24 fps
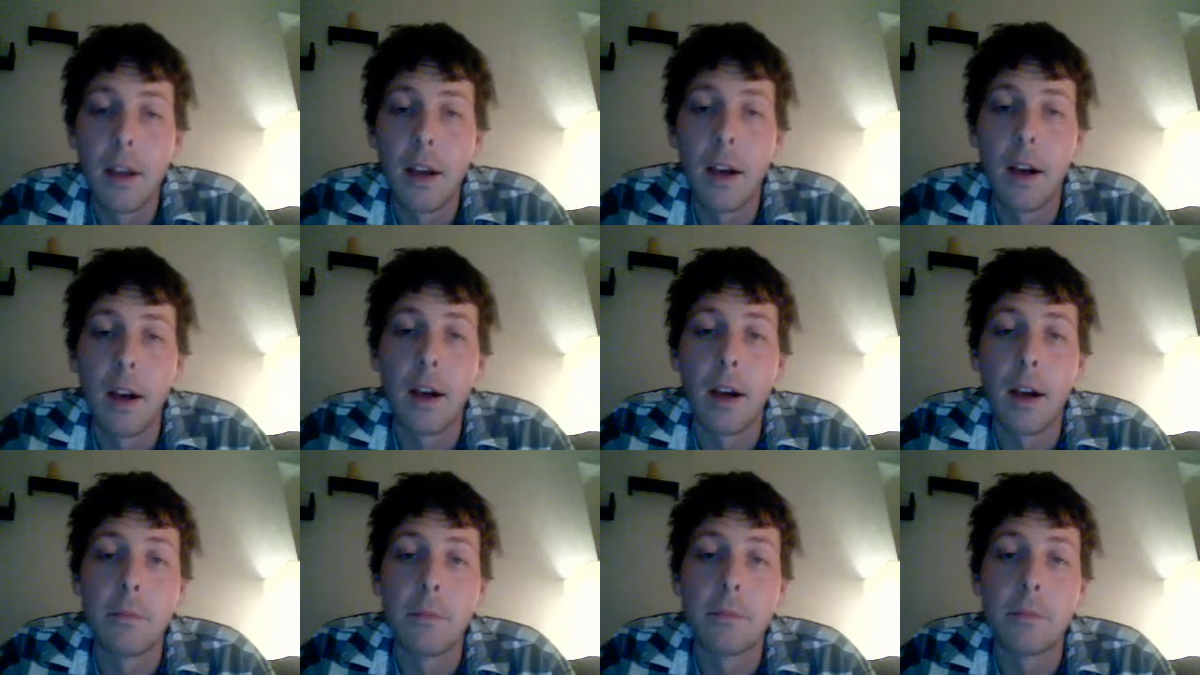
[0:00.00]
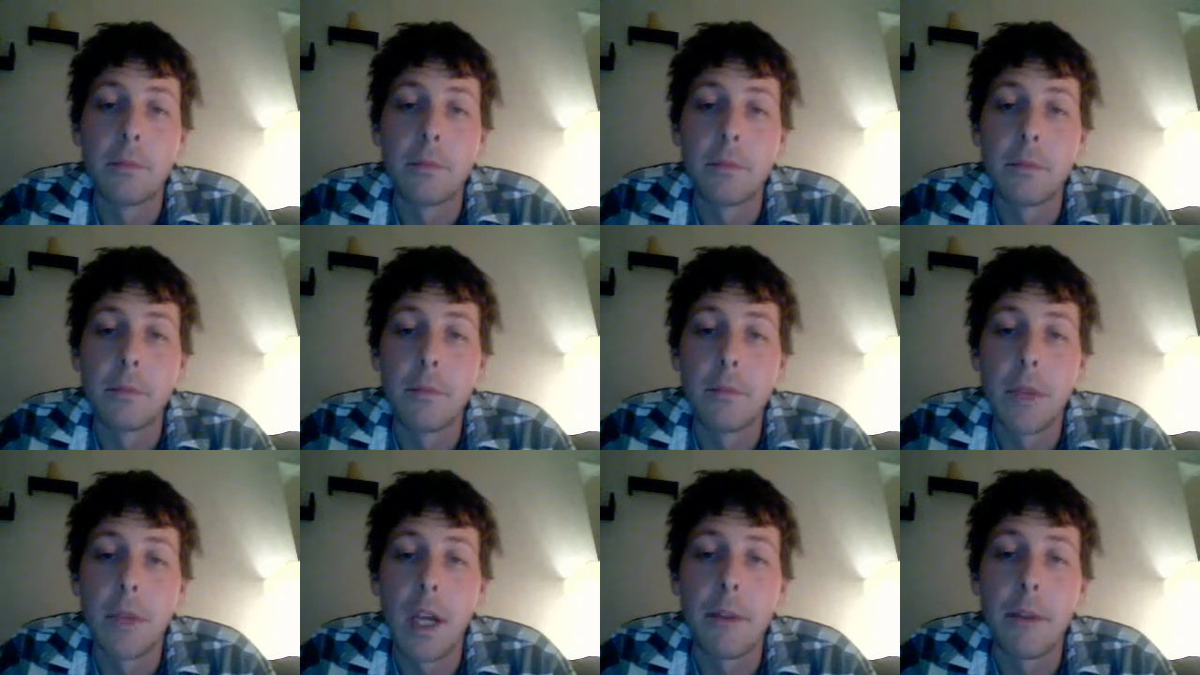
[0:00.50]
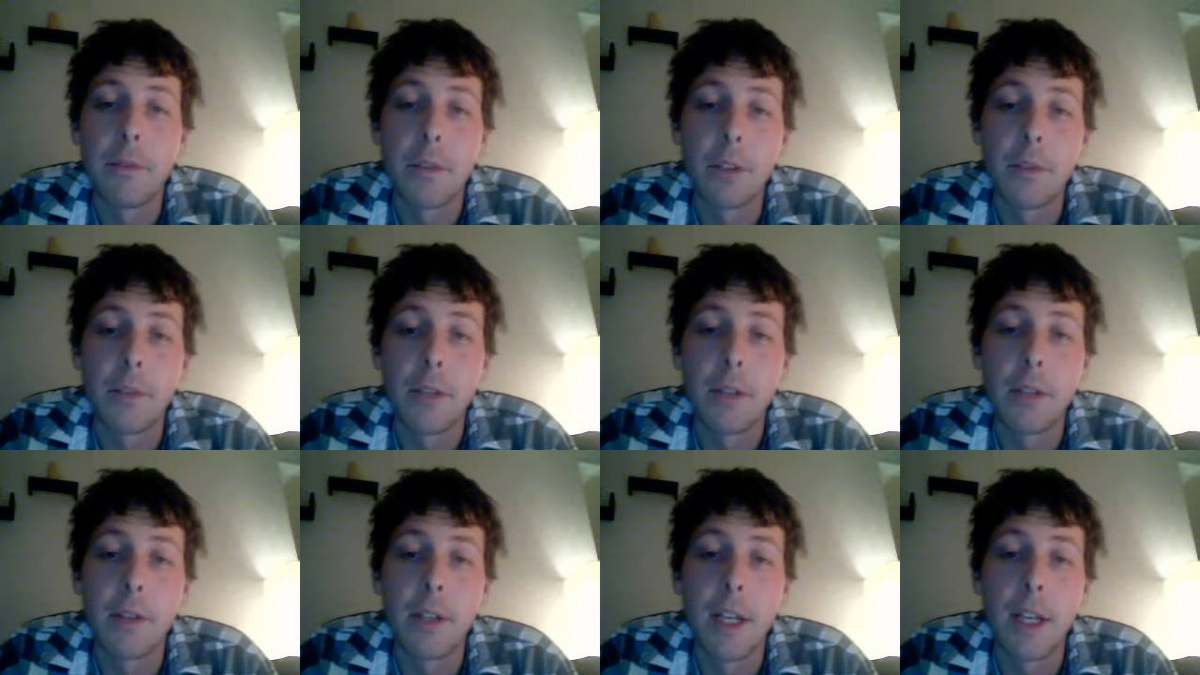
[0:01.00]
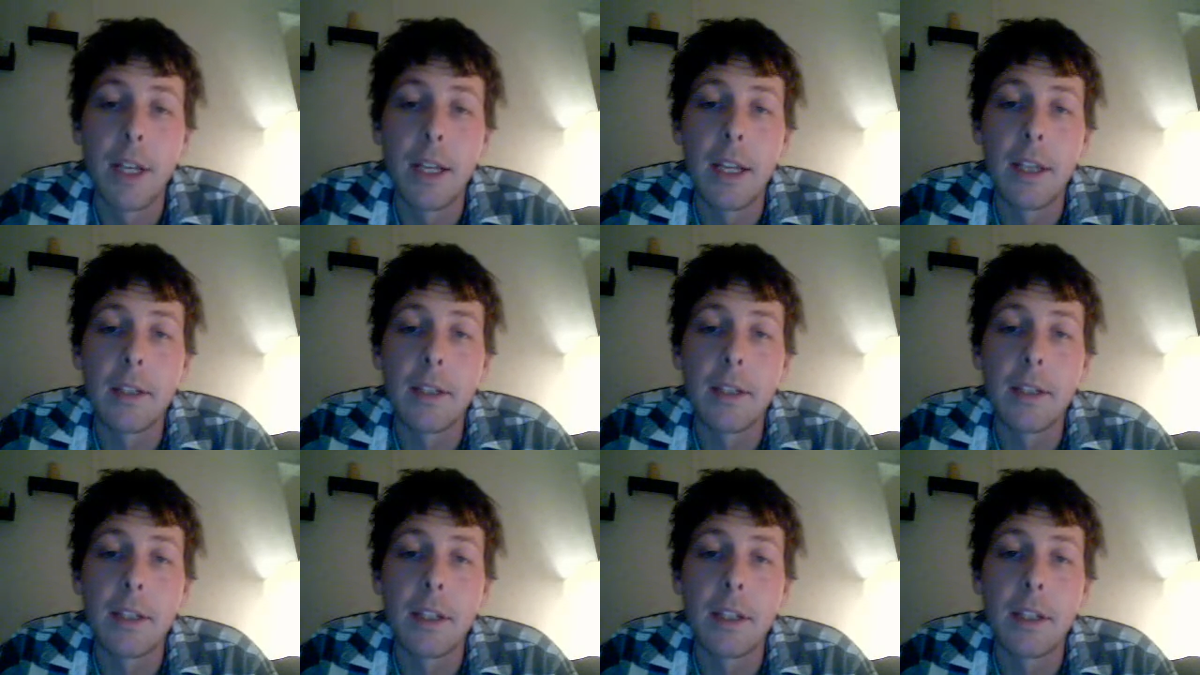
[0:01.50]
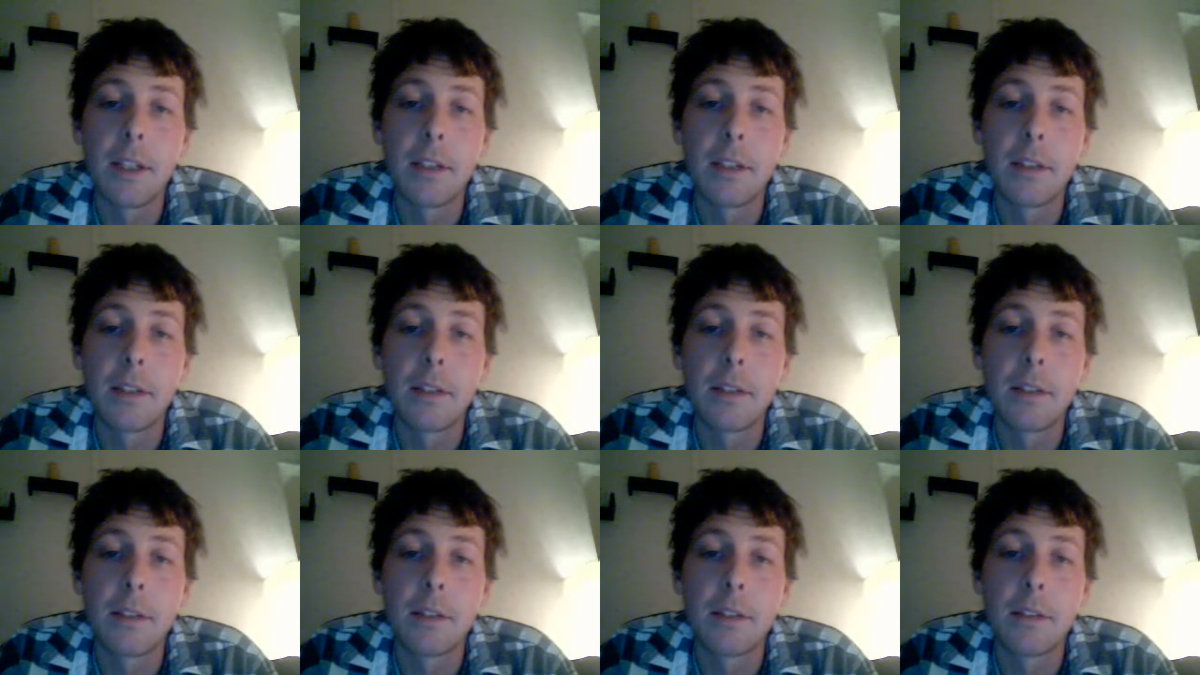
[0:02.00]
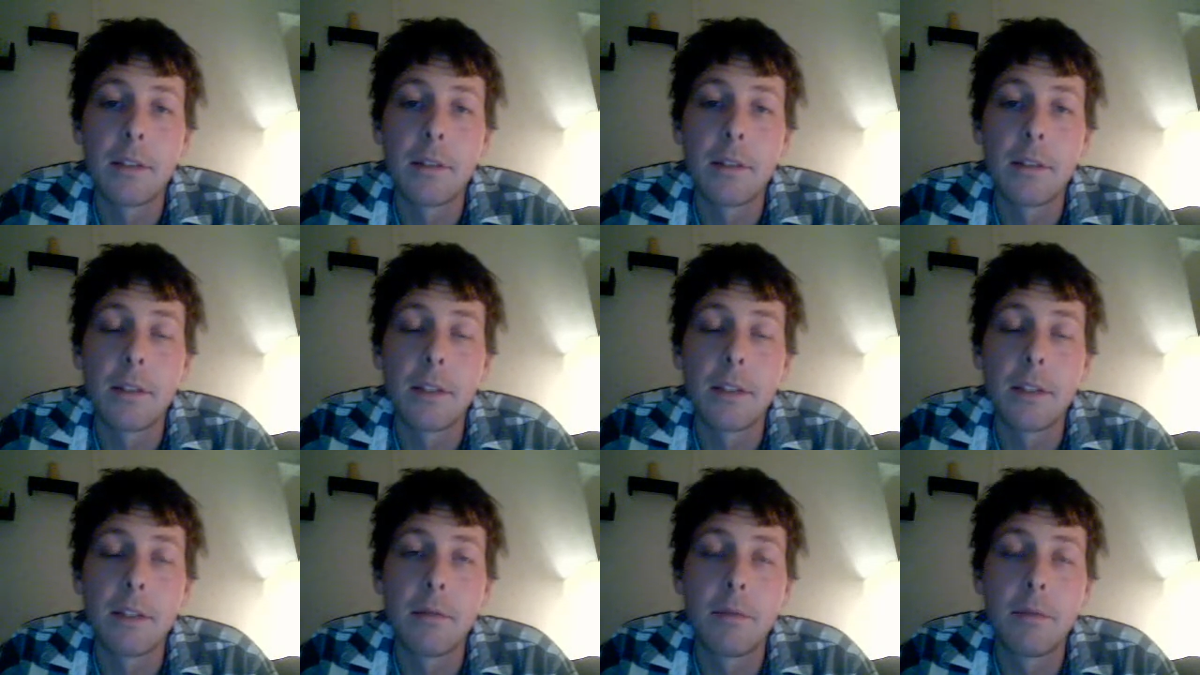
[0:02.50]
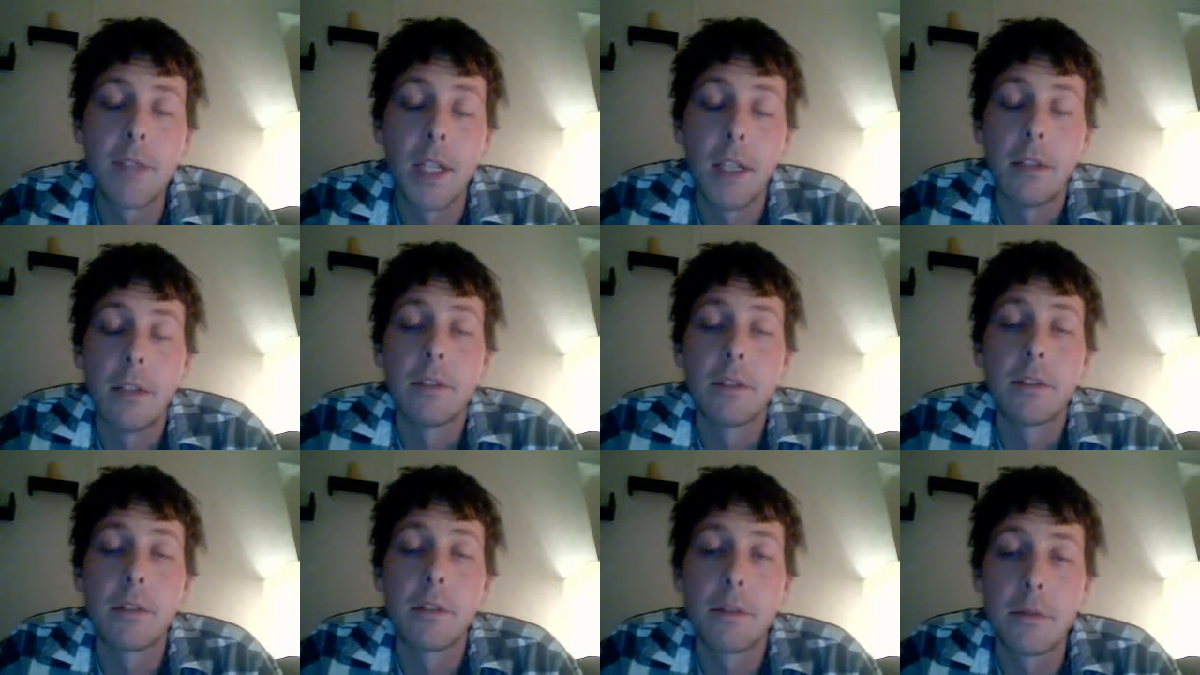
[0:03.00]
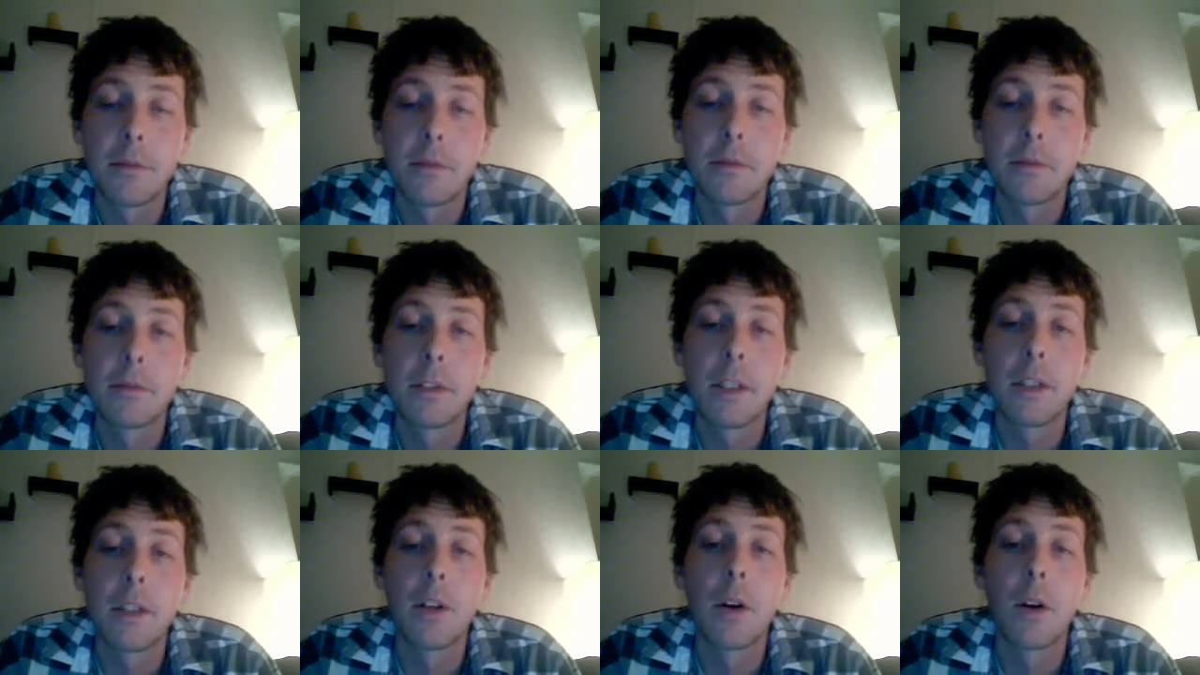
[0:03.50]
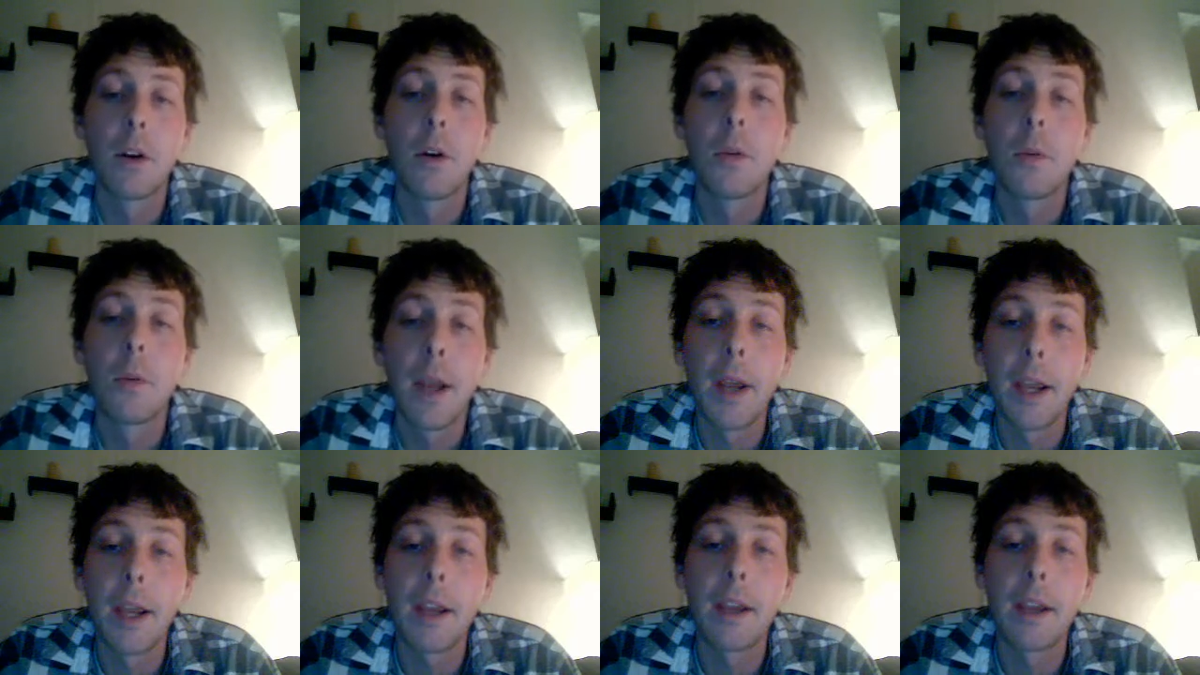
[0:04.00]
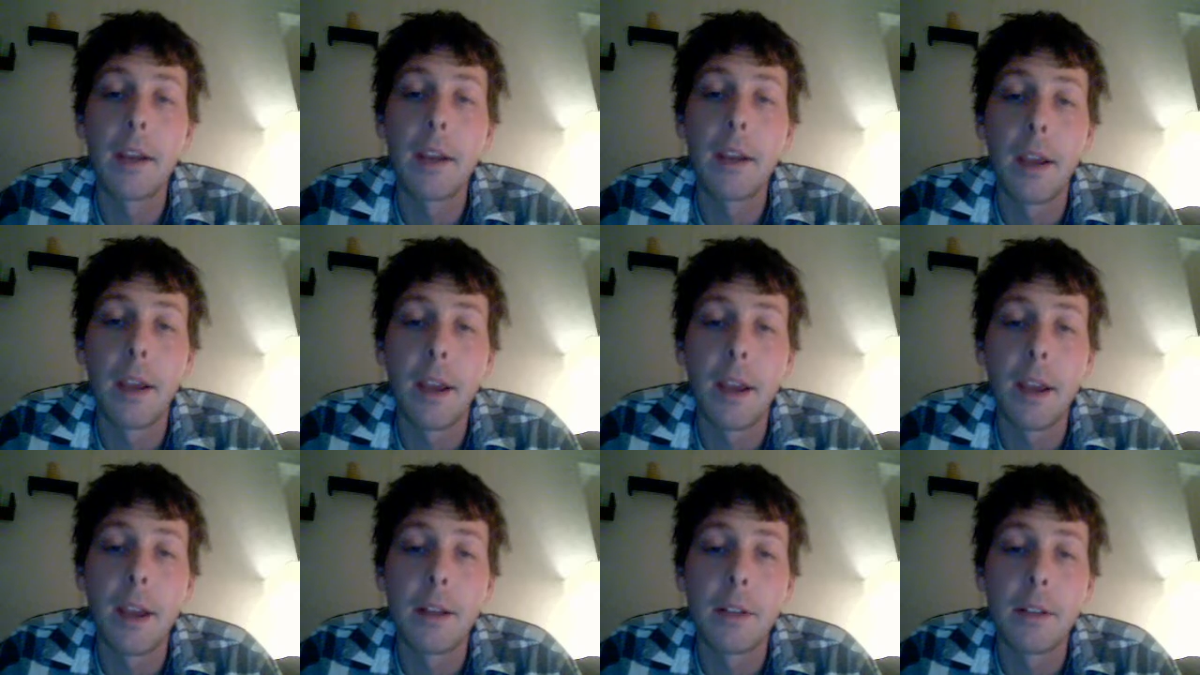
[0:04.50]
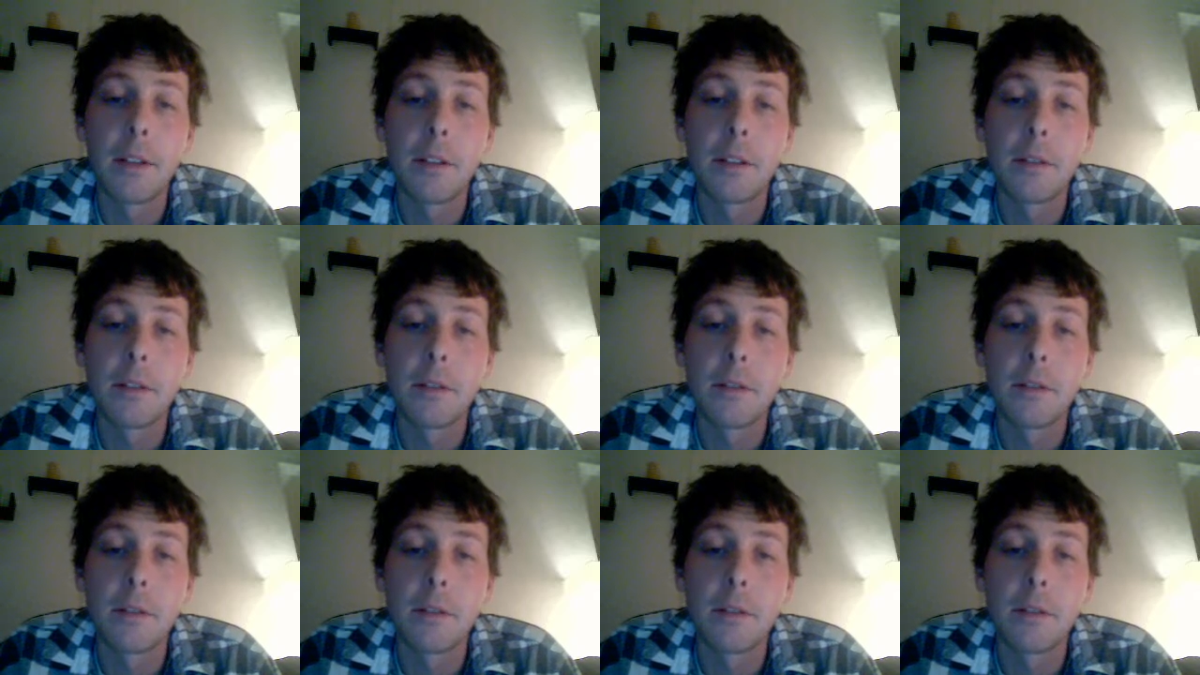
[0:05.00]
Um, After a few days, it didn't go away, and